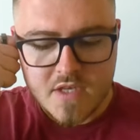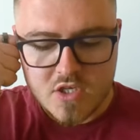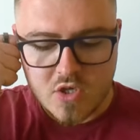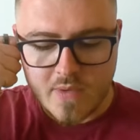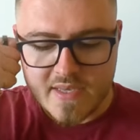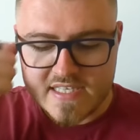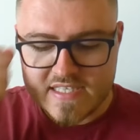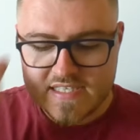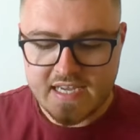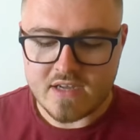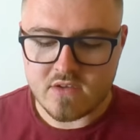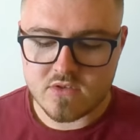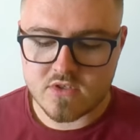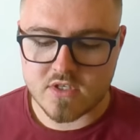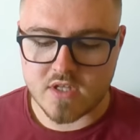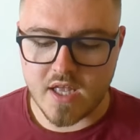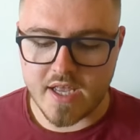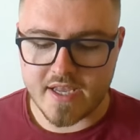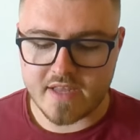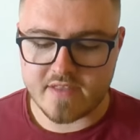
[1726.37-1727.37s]
So it sounds
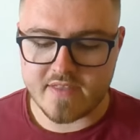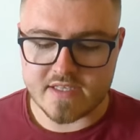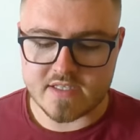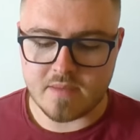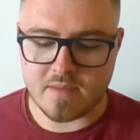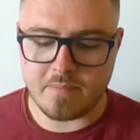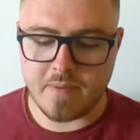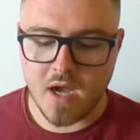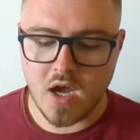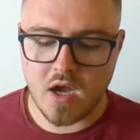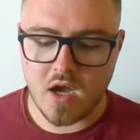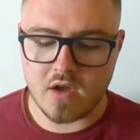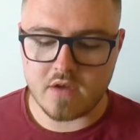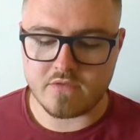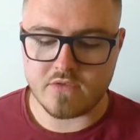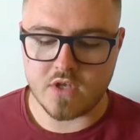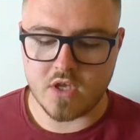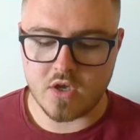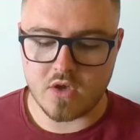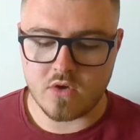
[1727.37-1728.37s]
like there's a part of
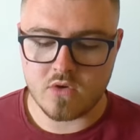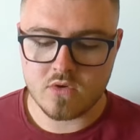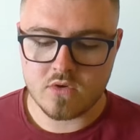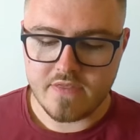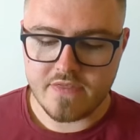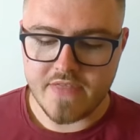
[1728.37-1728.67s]
you